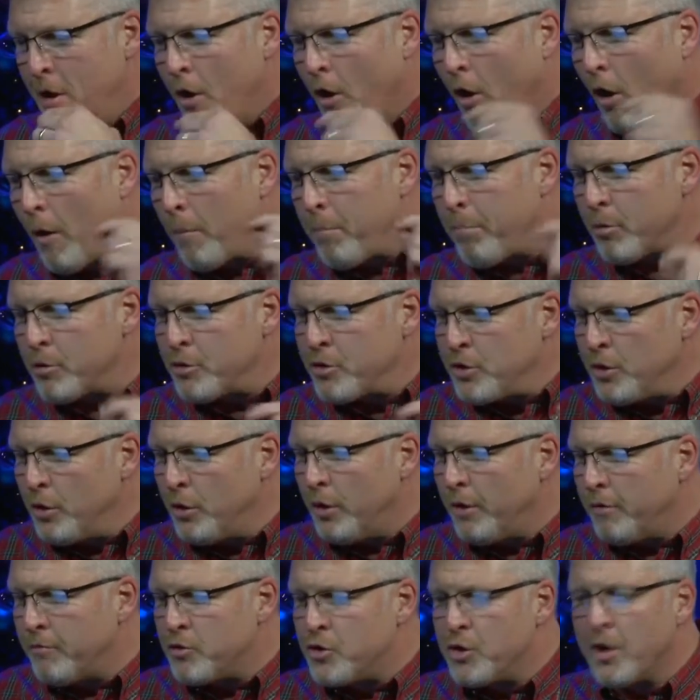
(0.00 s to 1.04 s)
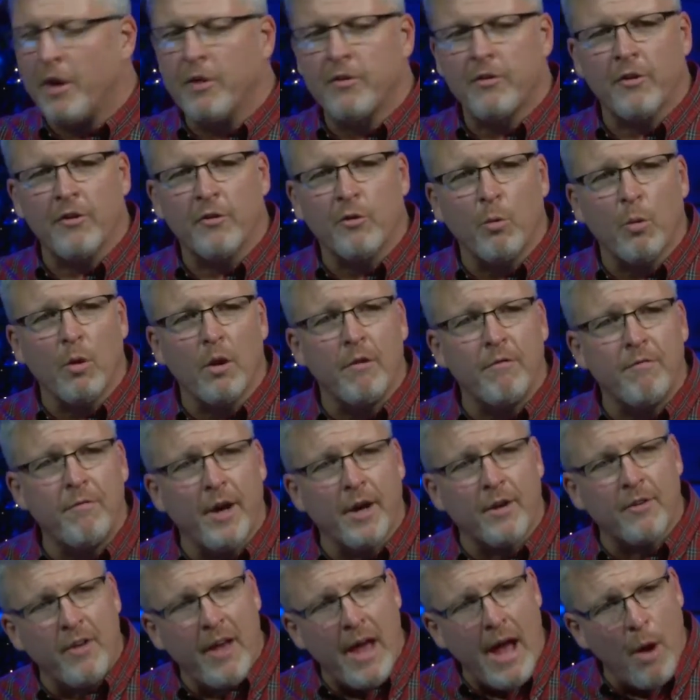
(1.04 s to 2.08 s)
Our pursuit of Jesus will
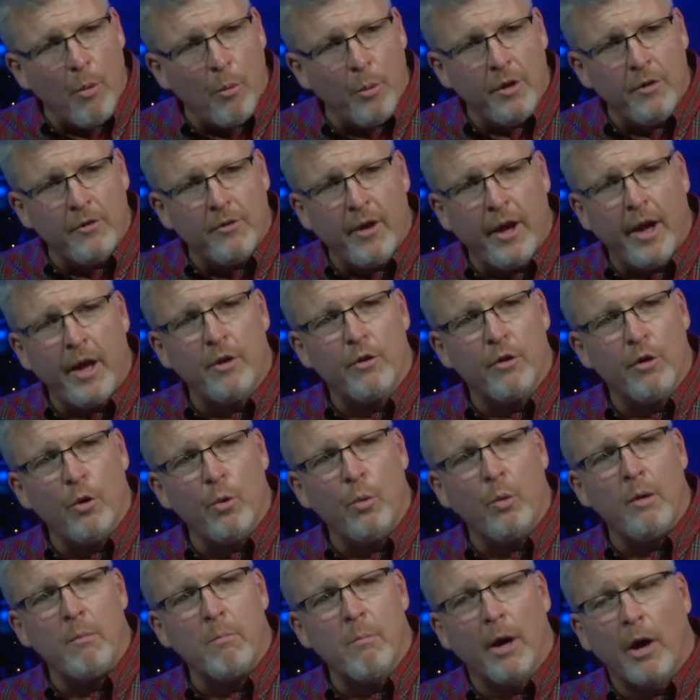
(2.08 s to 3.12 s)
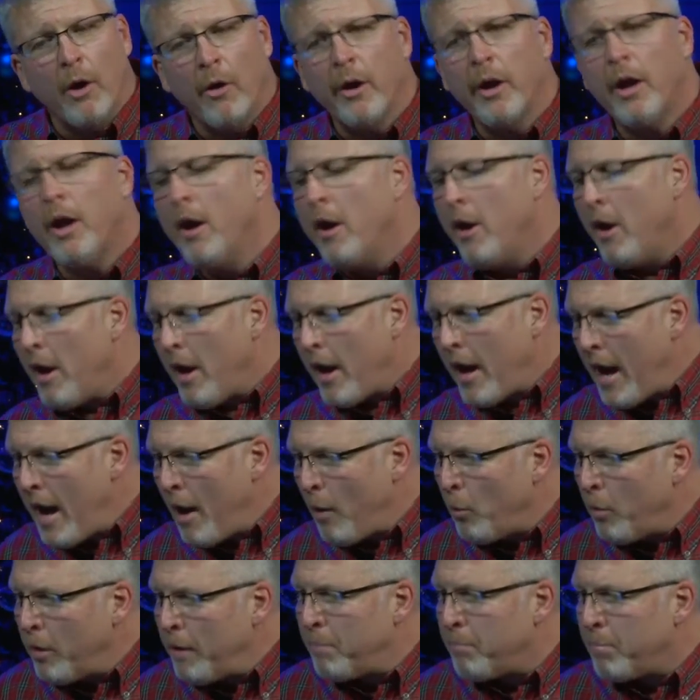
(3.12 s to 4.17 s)
affect how we date, who we marry, how
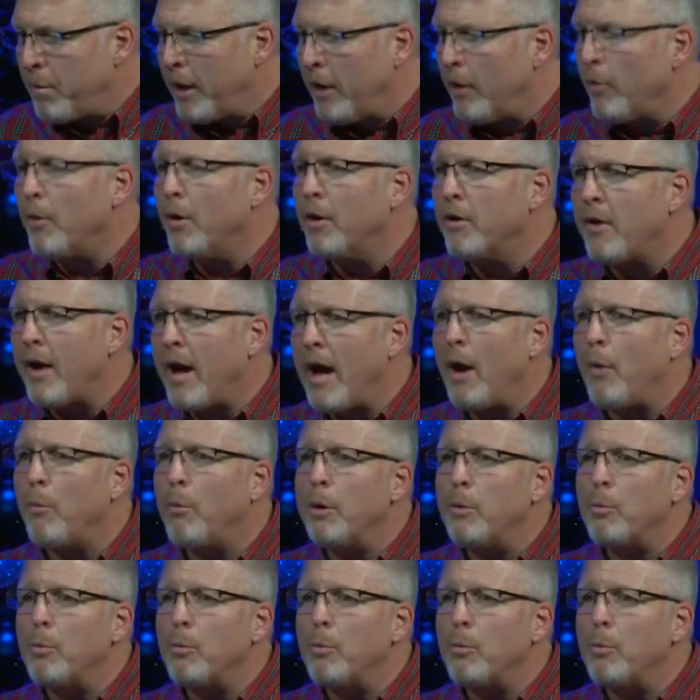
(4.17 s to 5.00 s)
we parent, how we